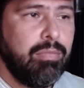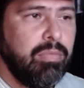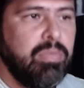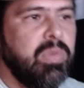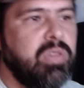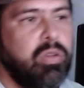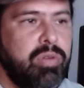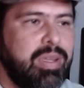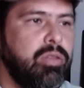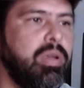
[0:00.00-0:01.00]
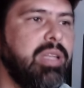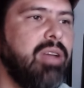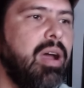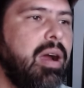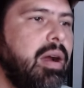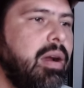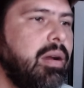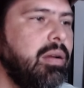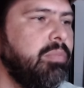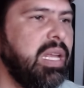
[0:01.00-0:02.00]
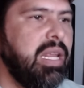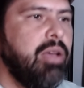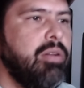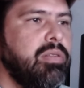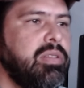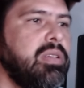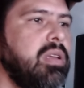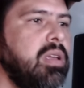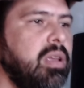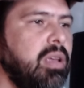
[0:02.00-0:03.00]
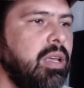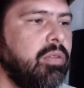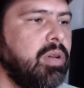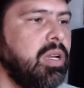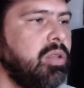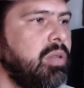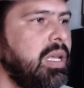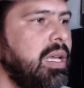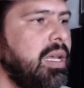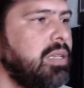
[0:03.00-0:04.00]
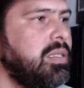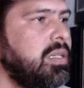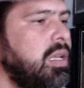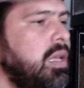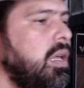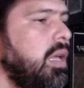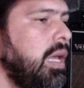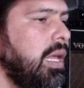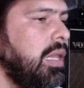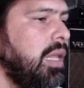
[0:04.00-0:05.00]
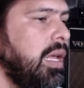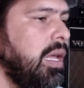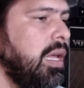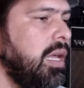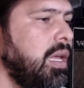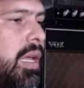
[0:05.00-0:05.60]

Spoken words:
So you can do guitar videos if you want to do this, and then